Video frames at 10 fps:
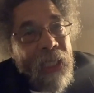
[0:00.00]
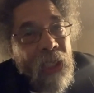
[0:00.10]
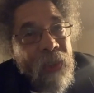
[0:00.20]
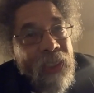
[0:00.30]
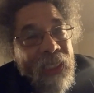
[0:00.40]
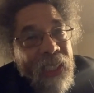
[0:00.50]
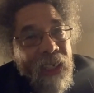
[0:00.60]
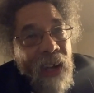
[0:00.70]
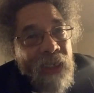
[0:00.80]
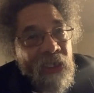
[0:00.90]
linguistically
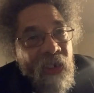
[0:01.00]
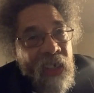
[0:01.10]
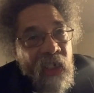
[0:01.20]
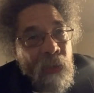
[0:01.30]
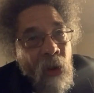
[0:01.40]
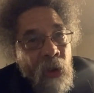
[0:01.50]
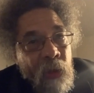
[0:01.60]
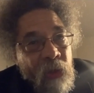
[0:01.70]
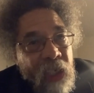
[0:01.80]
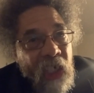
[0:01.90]
conscious creatures born
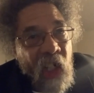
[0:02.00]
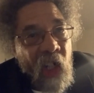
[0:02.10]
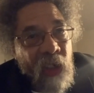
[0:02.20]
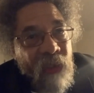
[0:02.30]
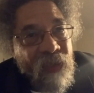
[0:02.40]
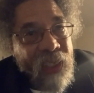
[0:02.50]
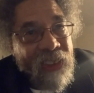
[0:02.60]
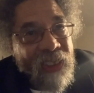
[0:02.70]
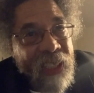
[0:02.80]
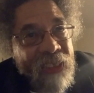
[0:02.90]
between urine and
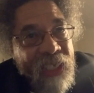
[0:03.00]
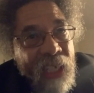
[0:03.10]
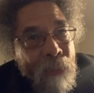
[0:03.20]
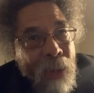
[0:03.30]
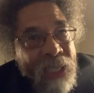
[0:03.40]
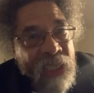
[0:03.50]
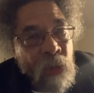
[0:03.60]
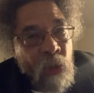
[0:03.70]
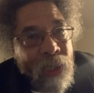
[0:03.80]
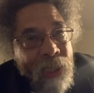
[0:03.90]
feces, and their bodies
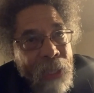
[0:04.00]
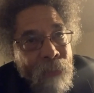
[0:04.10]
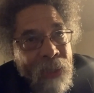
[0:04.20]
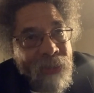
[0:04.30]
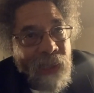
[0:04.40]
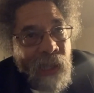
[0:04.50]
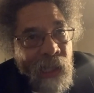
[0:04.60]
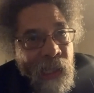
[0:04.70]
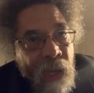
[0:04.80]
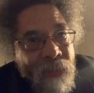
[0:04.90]
will one day be the
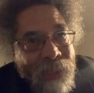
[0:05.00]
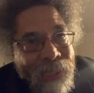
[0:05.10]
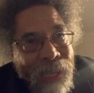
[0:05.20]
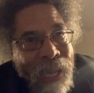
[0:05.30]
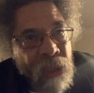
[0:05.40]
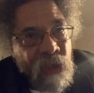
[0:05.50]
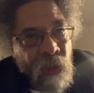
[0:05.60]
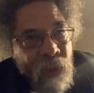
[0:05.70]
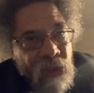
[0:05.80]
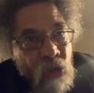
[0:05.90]
culinary delight of
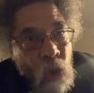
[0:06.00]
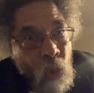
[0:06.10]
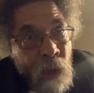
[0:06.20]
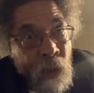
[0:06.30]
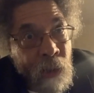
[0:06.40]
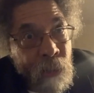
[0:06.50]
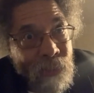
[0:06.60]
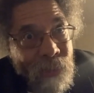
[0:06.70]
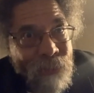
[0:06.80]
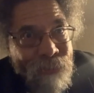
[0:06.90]
terrestrial worms.